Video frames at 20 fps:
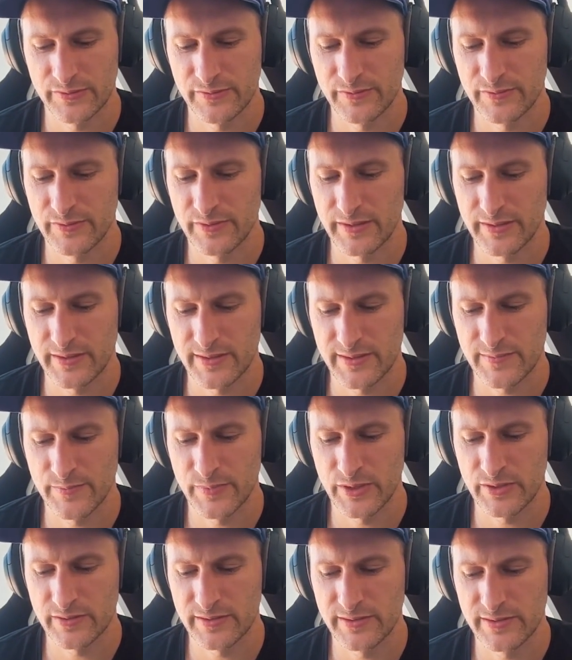I guess,
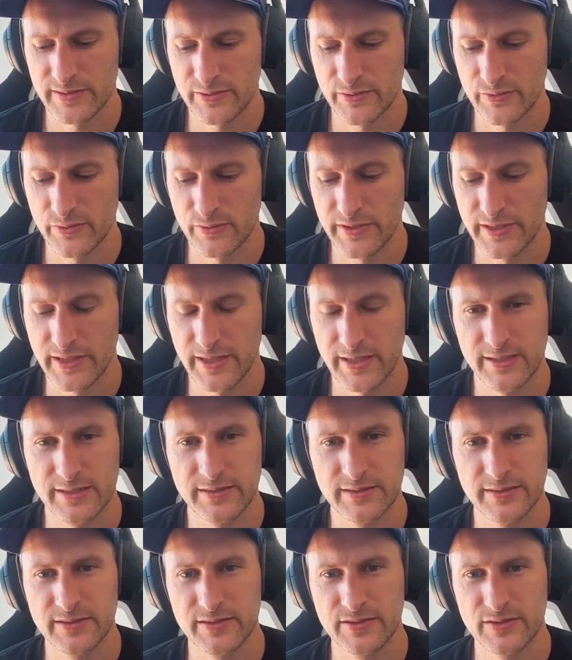banks is called
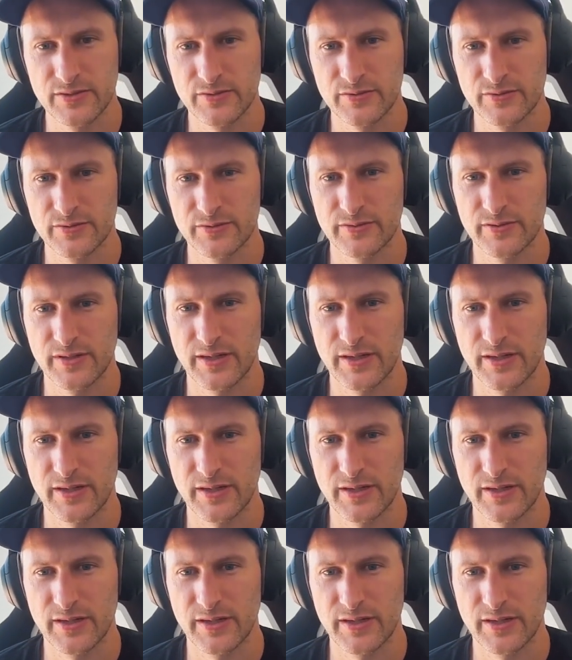Kala. It's the